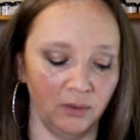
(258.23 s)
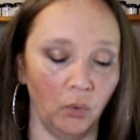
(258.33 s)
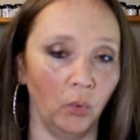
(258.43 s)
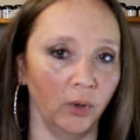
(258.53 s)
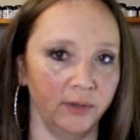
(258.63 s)

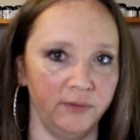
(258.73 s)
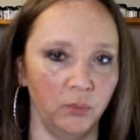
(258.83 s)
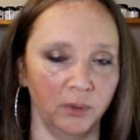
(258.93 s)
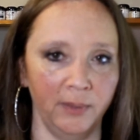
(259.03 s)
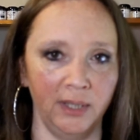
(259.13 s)
Or if you
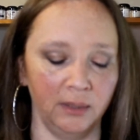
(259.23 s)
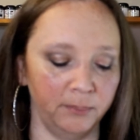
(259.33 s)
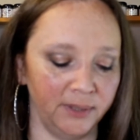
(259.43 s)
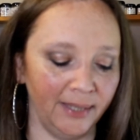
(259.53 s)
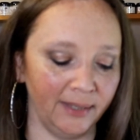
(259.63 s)
want to make a
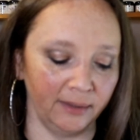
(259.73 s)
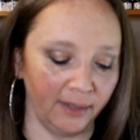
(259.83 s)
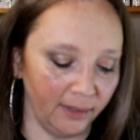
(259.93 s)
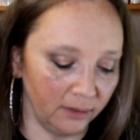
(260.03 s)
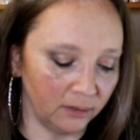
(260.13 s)
banana
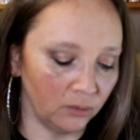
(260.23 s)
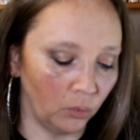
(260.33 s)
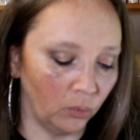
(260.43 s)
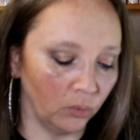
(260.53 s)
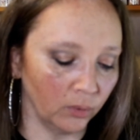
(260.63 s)
cake,
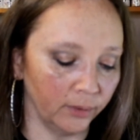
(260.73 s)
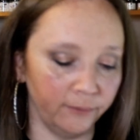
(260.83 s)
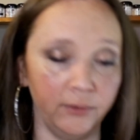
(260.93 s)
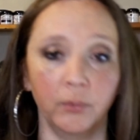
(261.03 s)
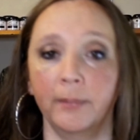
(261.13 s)
or
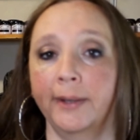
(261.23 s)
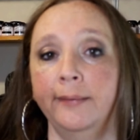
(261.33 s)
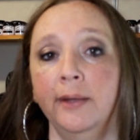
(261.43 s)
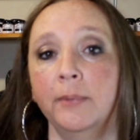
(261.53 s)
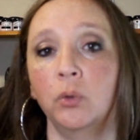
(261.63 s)
if you want to make a
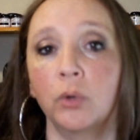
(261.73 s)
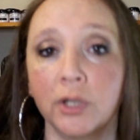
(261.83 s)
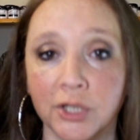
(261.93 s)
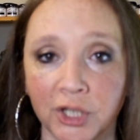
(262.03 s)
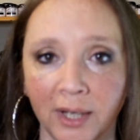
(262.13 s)
lemon
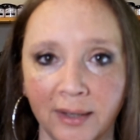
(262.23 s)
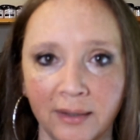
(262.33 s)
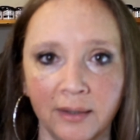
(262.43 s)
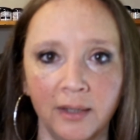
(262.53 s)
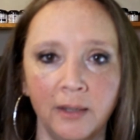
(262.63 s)
orange
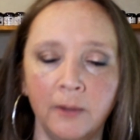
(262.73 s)
cake,